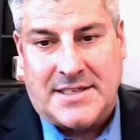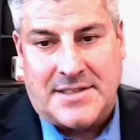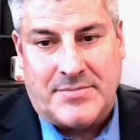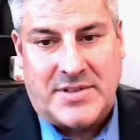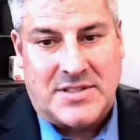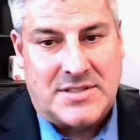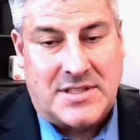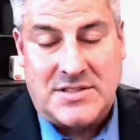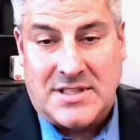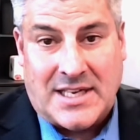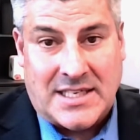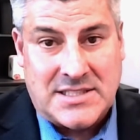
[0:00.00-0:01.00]
There's
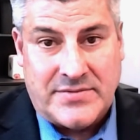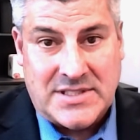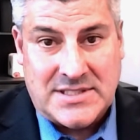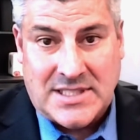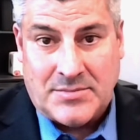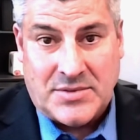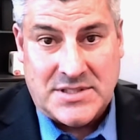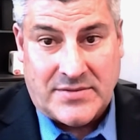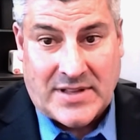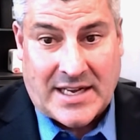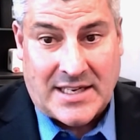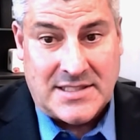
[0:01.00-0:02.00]
lots of examples of
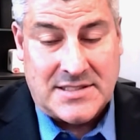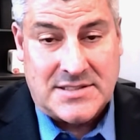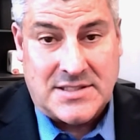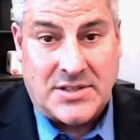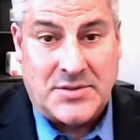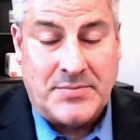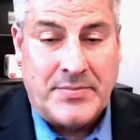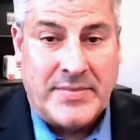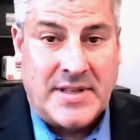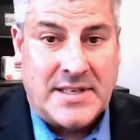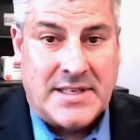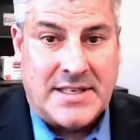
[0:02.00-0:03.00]
that. So
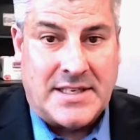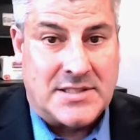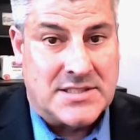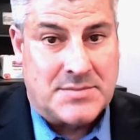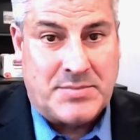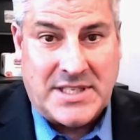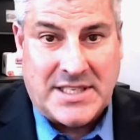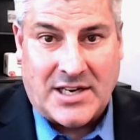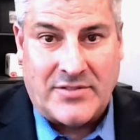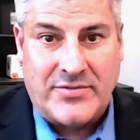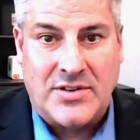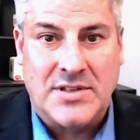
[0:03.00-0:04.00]
just be
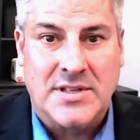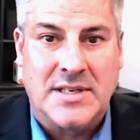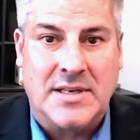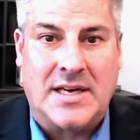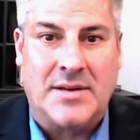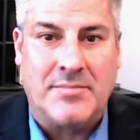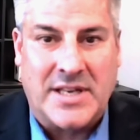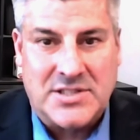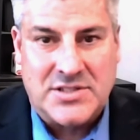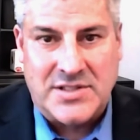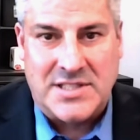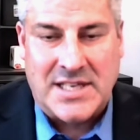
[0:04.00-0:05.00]
careful. Make
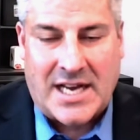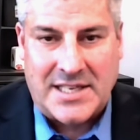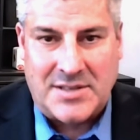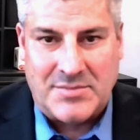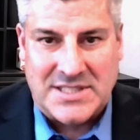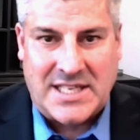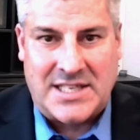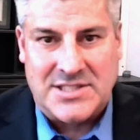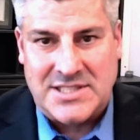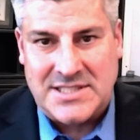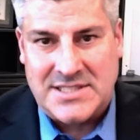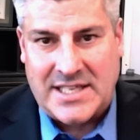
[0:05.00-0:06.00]
sure the
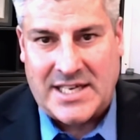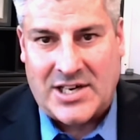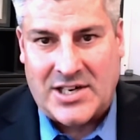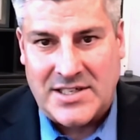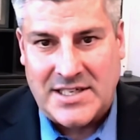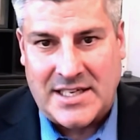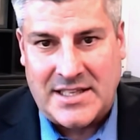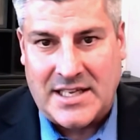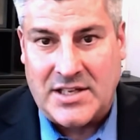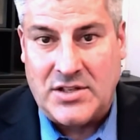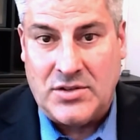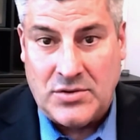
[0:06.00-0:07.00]
documentation is there, and
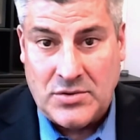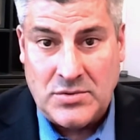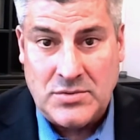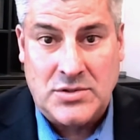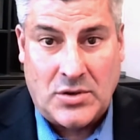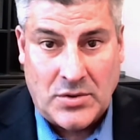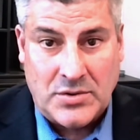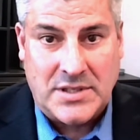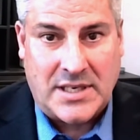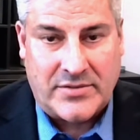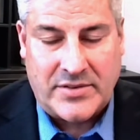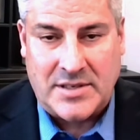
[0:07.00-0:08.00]
that you told
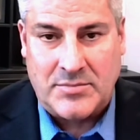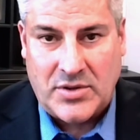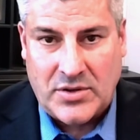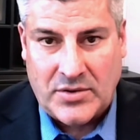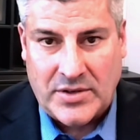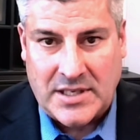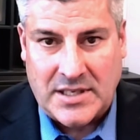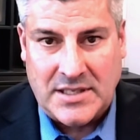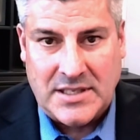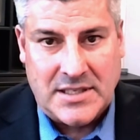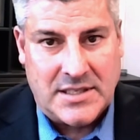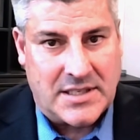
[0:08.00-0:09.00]
every employee
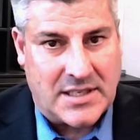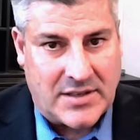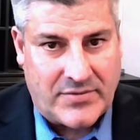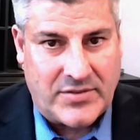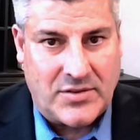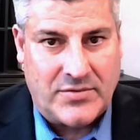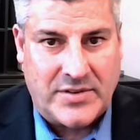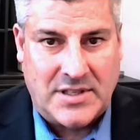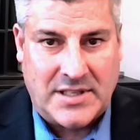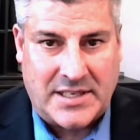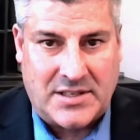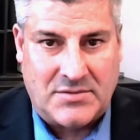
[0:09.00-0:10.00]
if you feel
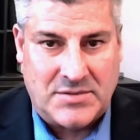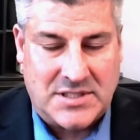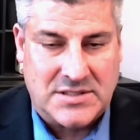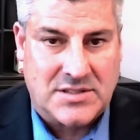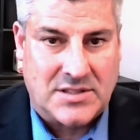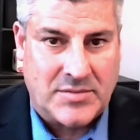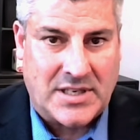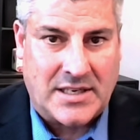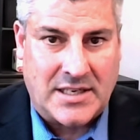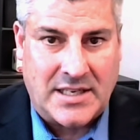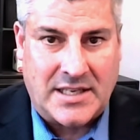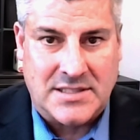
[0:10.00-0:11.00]
like you're
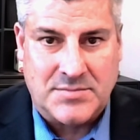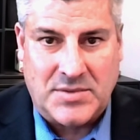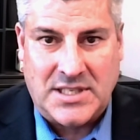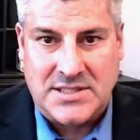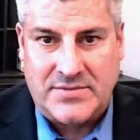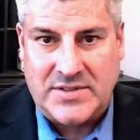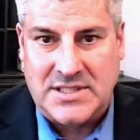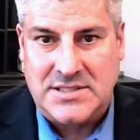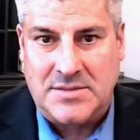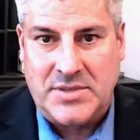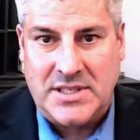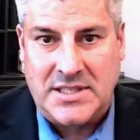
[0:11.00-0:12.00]
discriminated against because of a
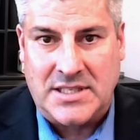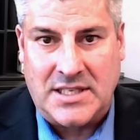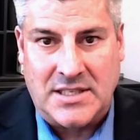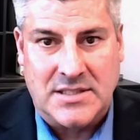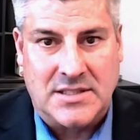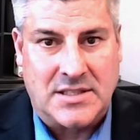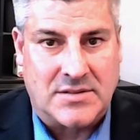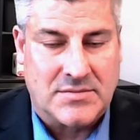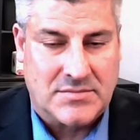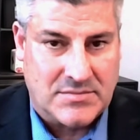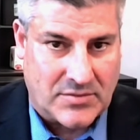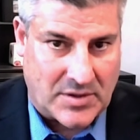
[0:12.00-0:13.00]
disability.
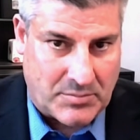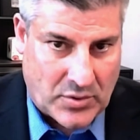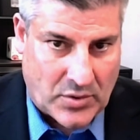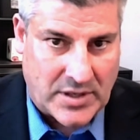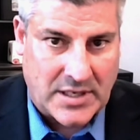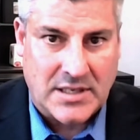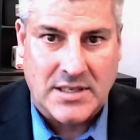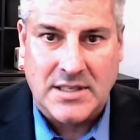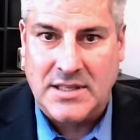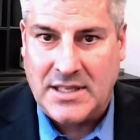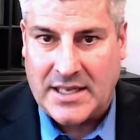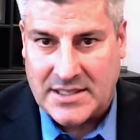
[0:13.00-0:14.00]
Report it
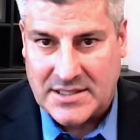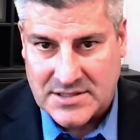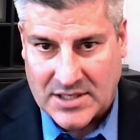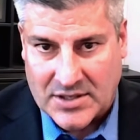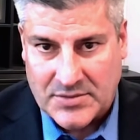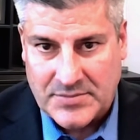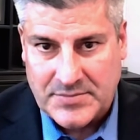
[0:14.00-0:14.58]
and let us know.